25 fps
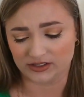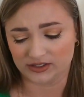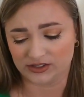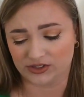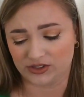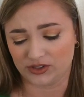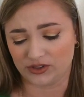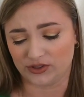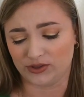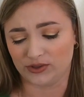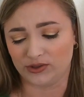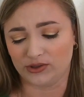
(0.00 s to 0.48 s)

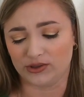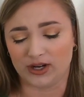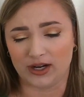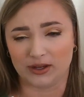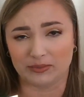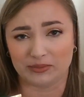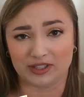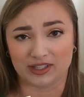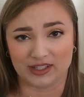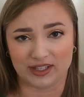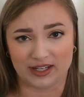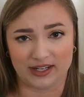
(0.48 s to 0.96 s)
so
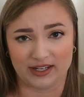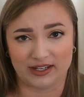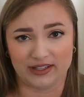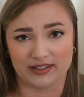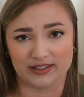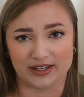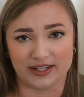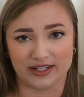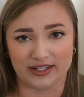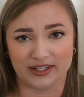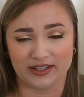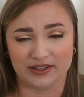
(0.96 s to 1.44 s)
I'm glad I
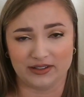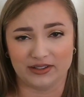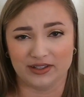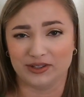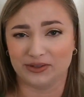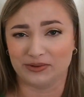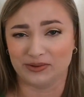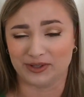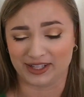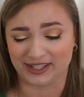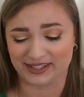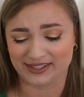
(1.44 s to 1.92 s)
got it
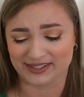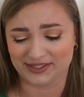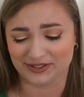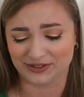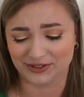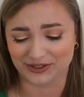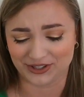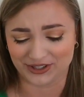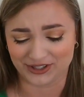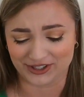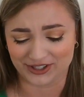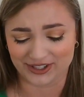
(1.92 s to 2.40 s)
while I still
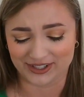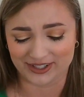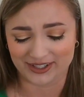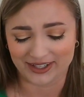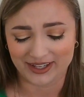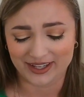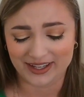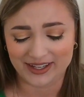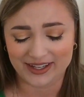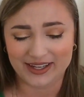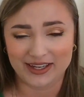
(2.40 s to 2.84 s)
could.